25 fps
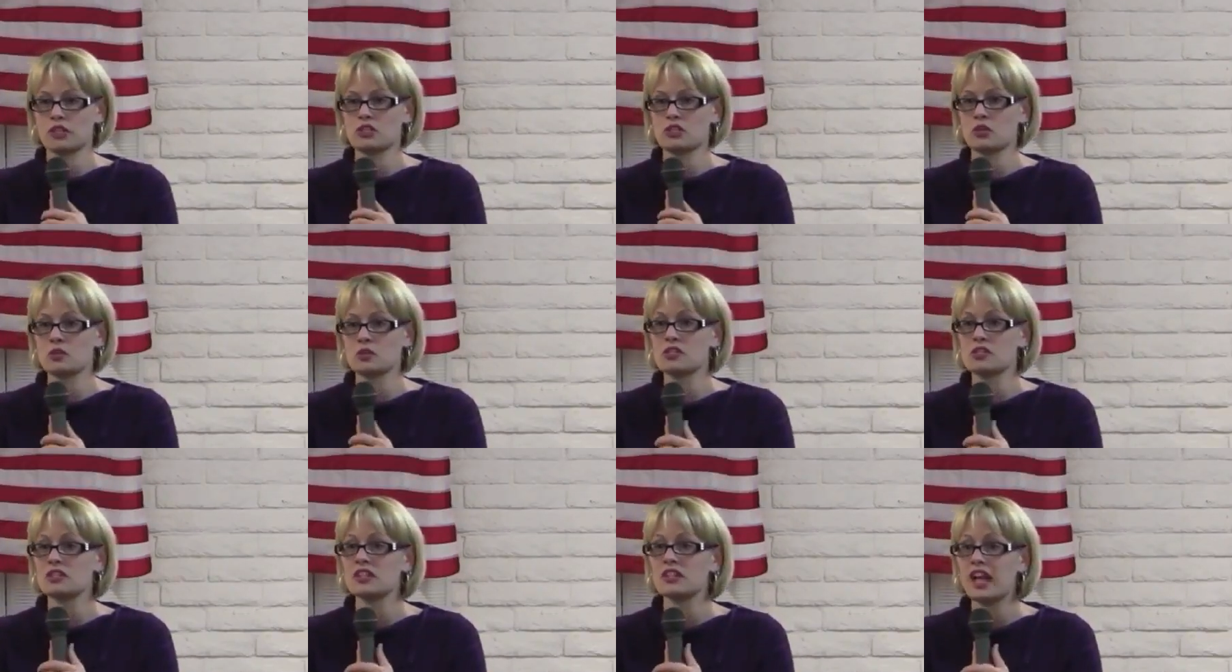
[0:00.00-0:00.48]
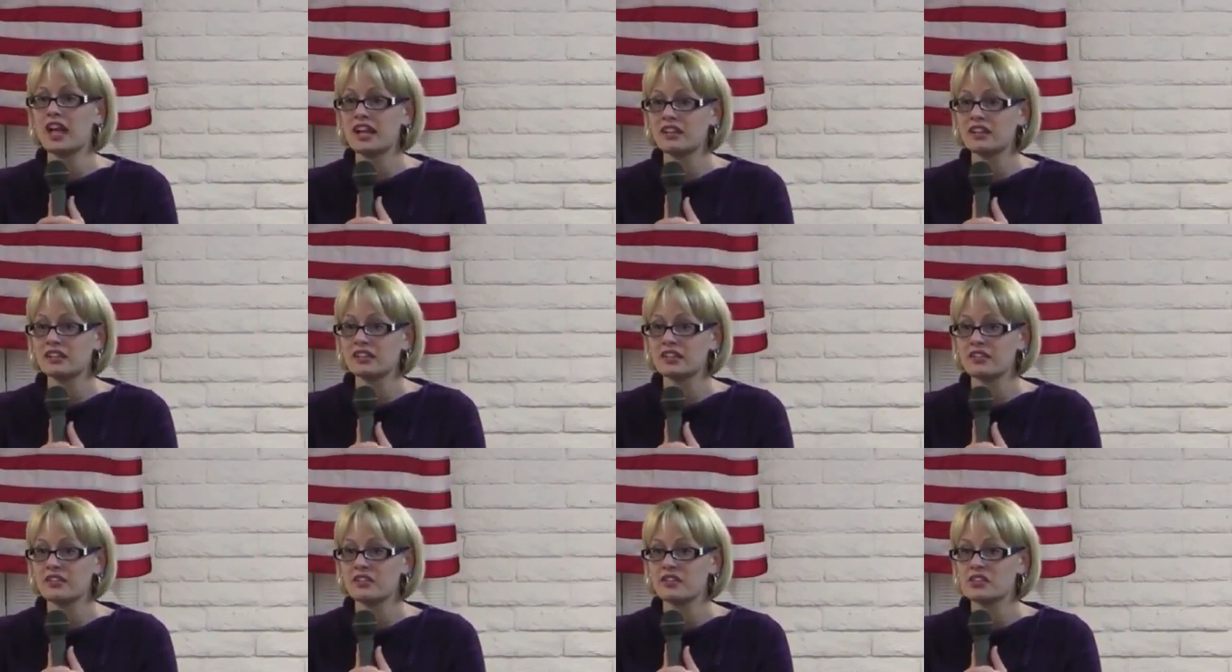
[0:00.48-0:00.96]
And so it's
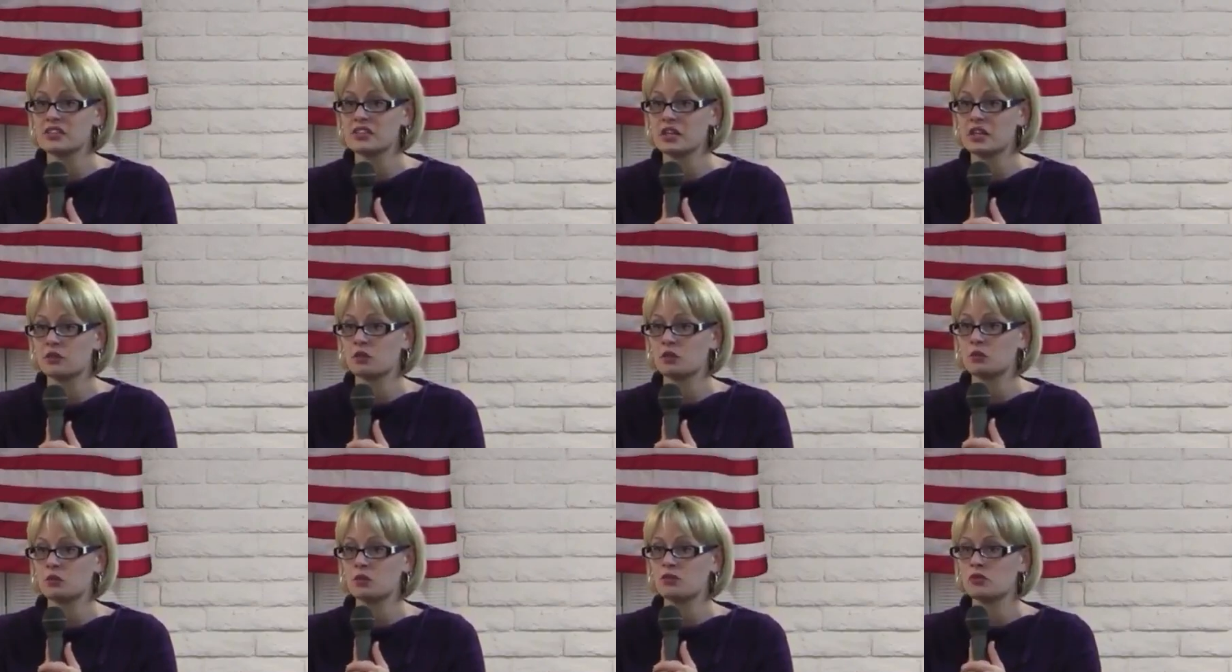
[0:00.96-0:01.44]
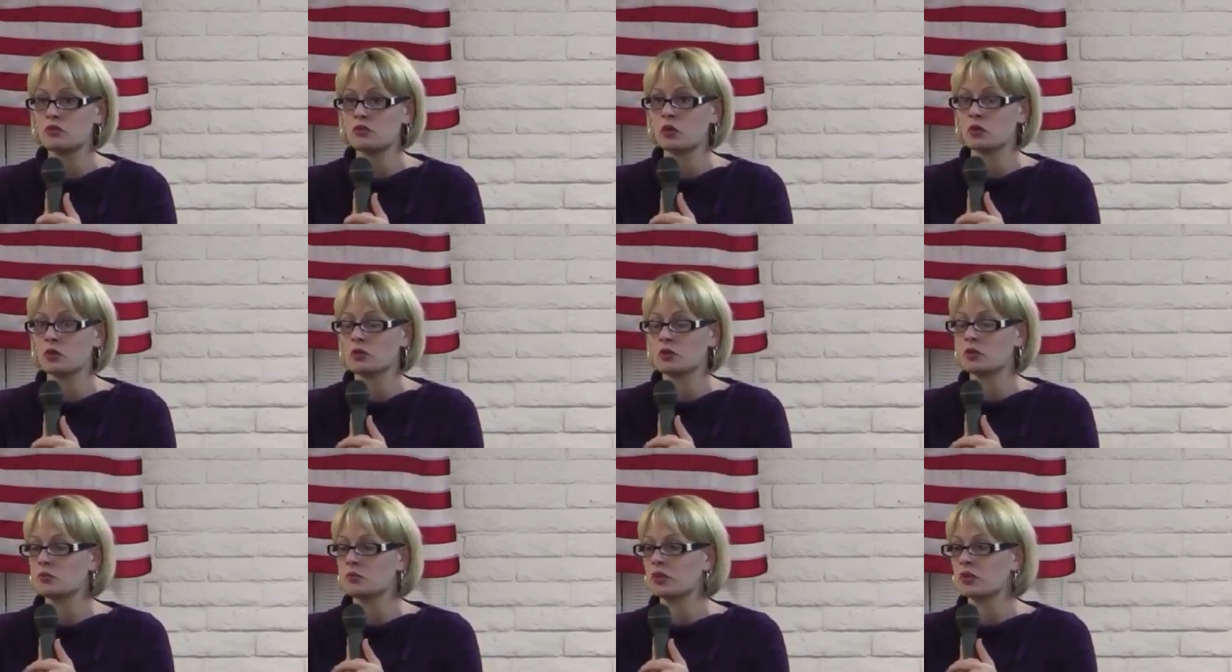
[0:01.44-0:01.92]
likely that the Senate will move
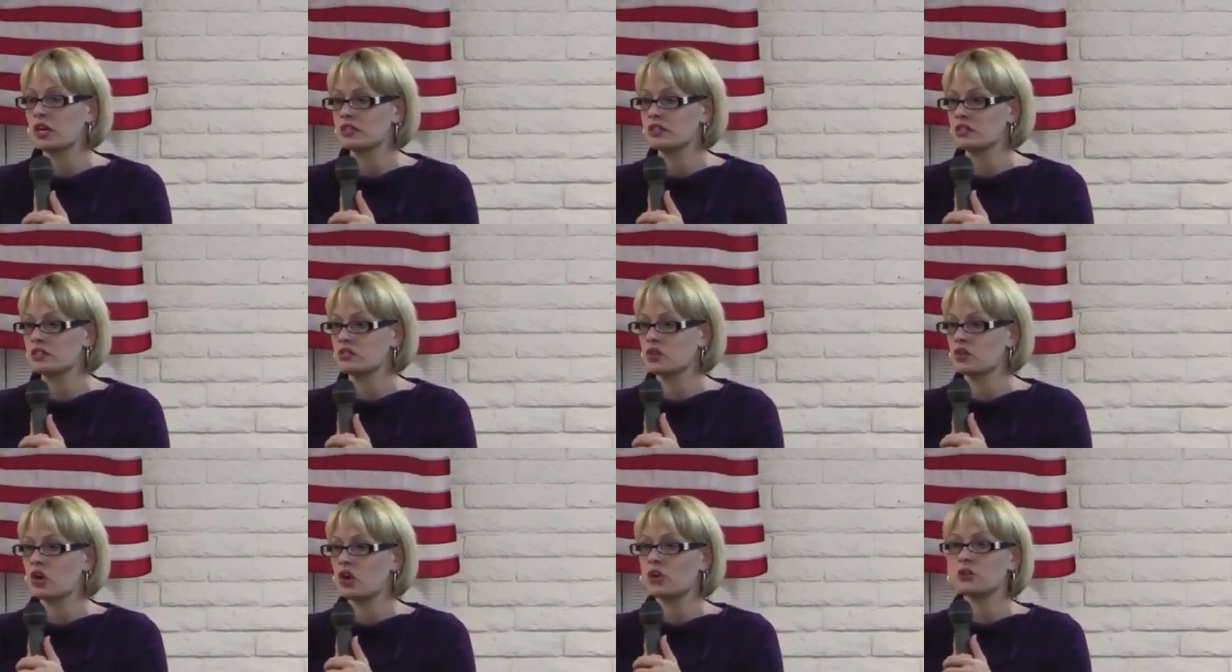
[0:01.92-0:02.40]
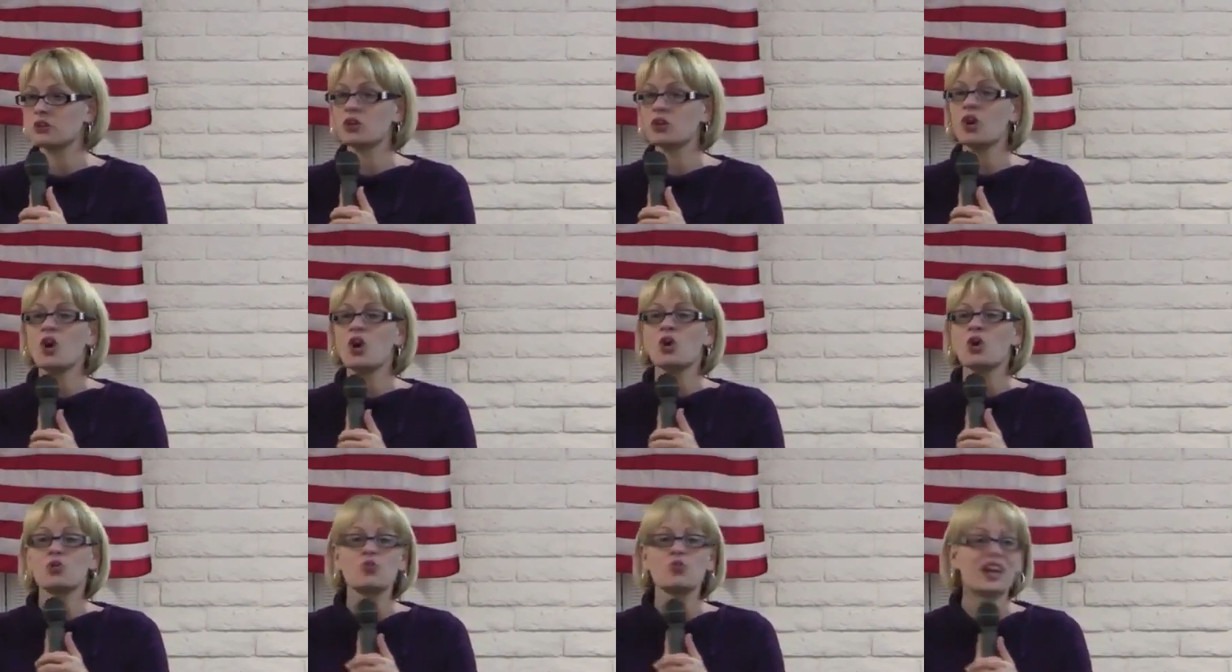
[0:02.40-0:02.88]
forward with a process called
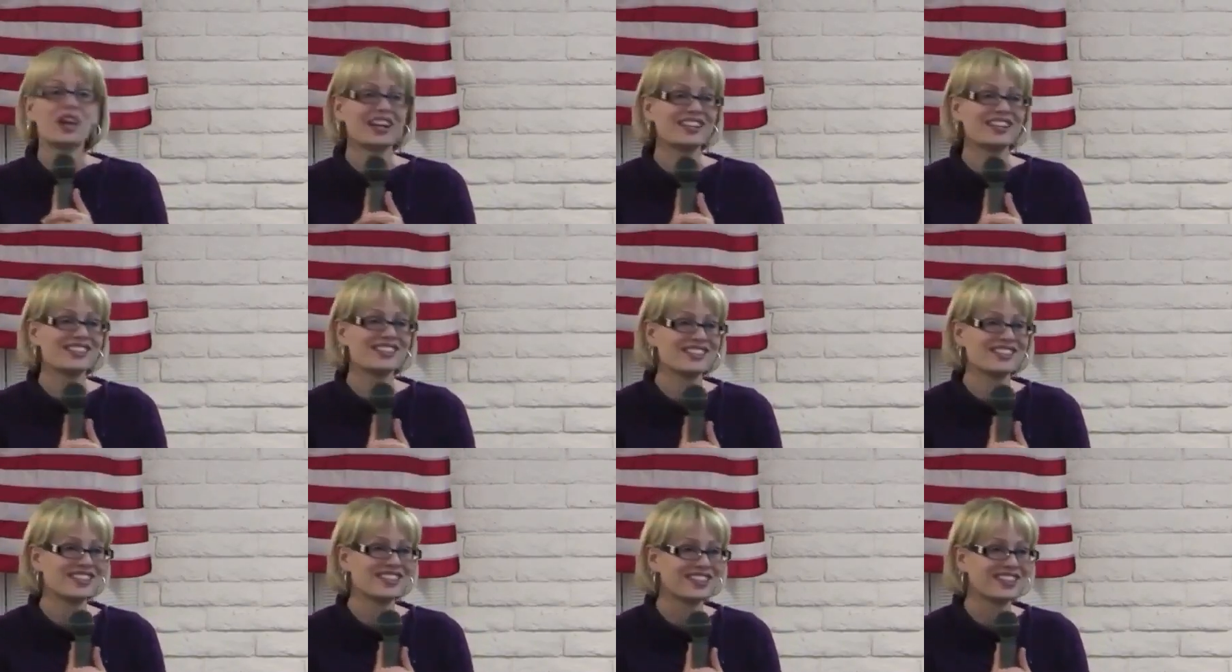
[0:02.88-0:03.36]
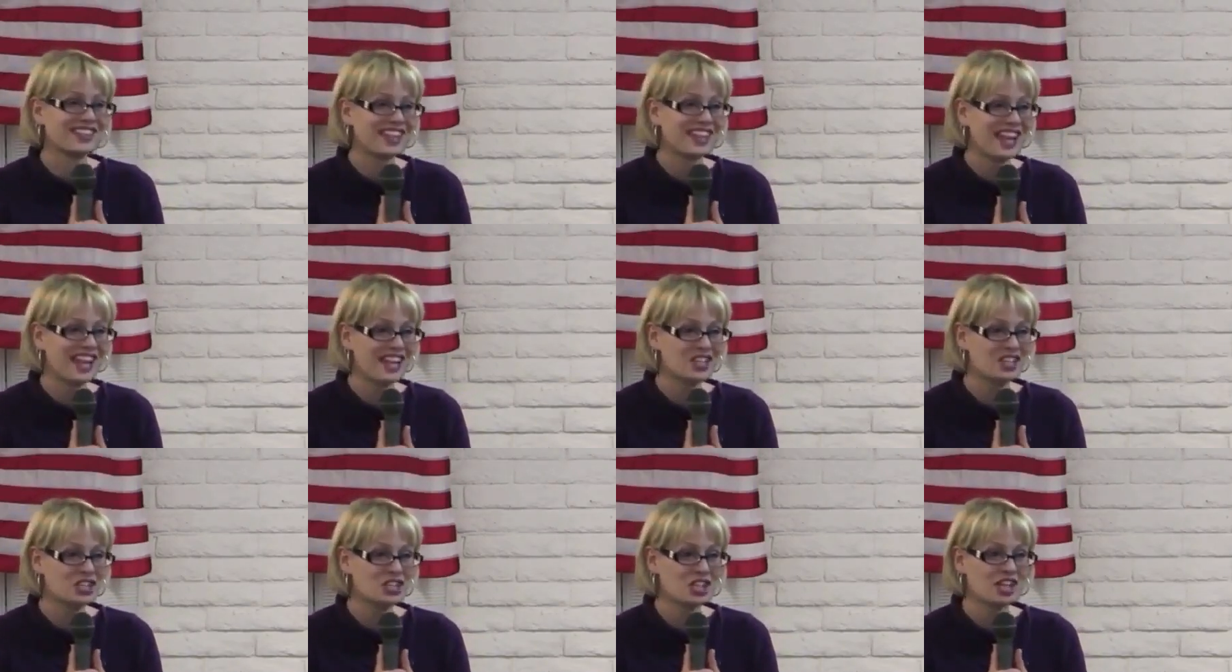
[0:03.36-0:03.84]

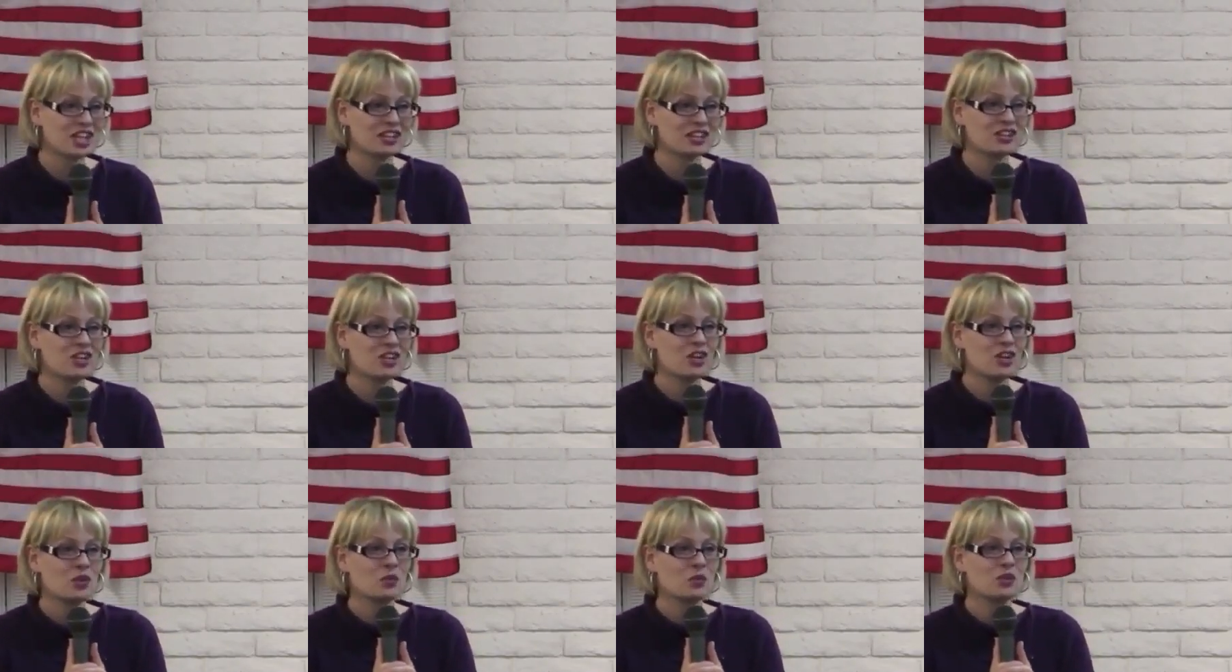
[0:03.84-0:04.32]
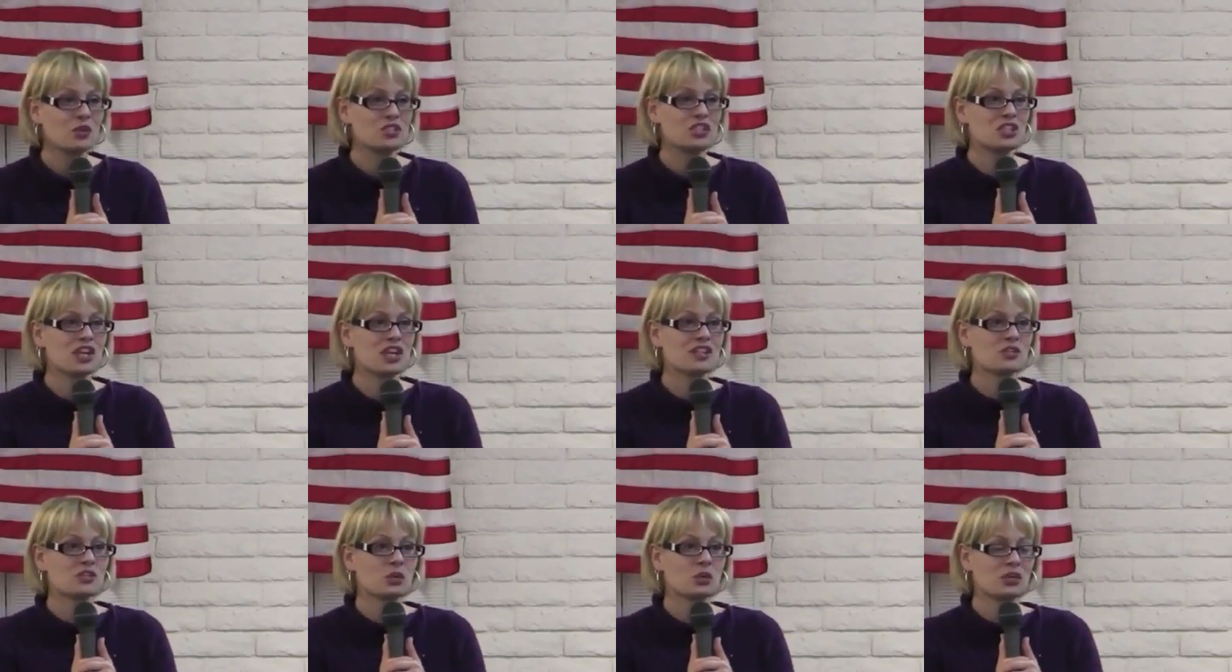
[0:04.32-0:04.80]
reconciliation, which
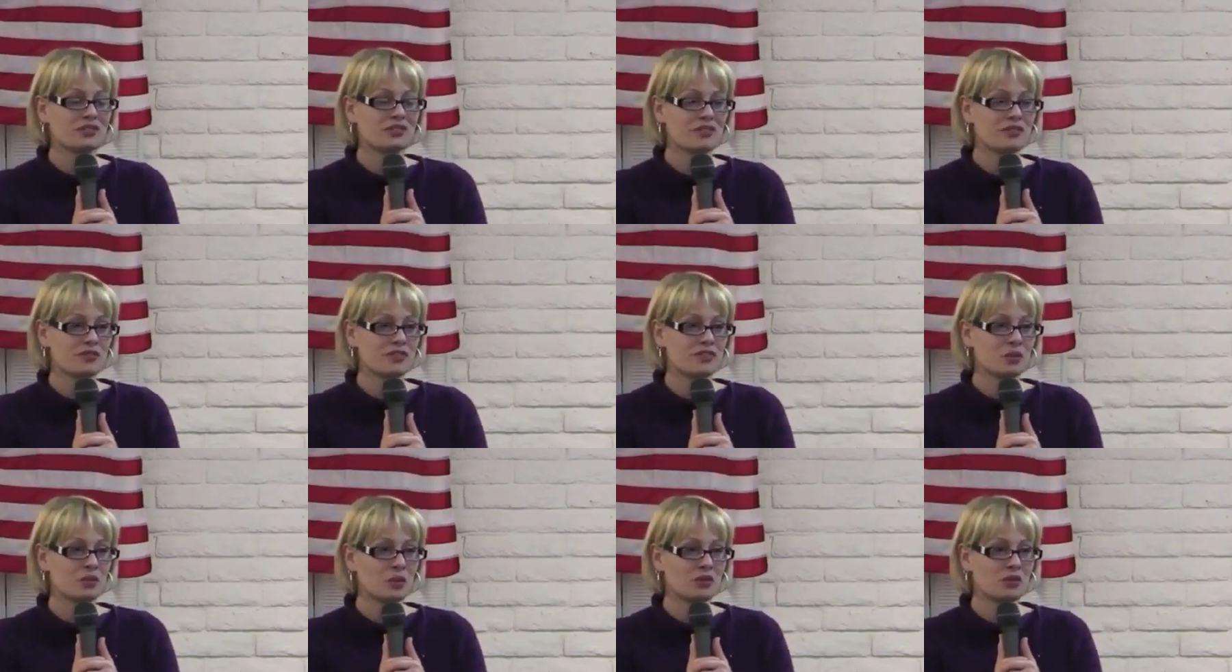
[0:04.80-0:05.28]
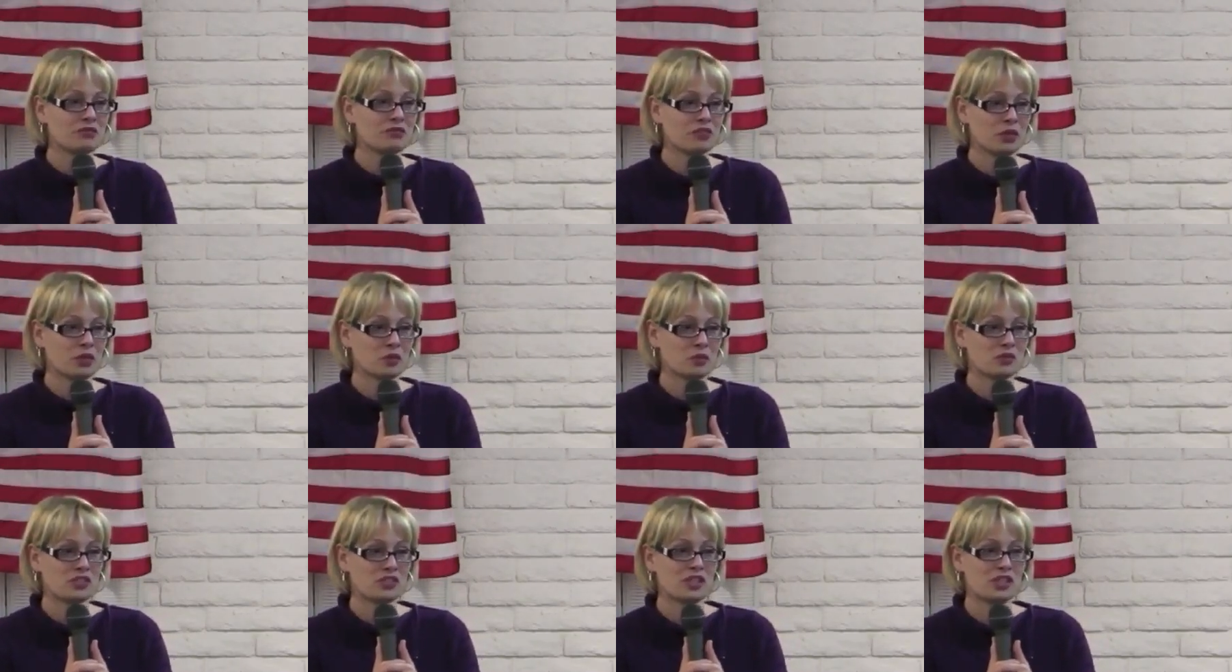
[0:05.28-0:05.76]
takes only 51
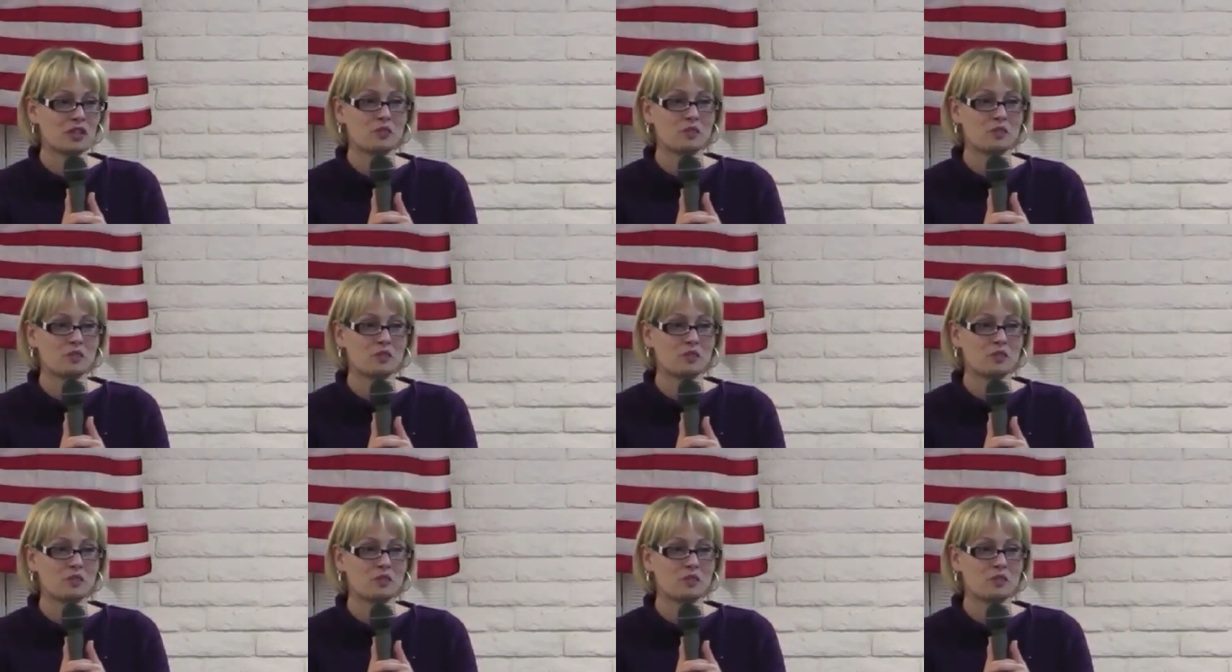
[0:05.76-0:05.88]
votes.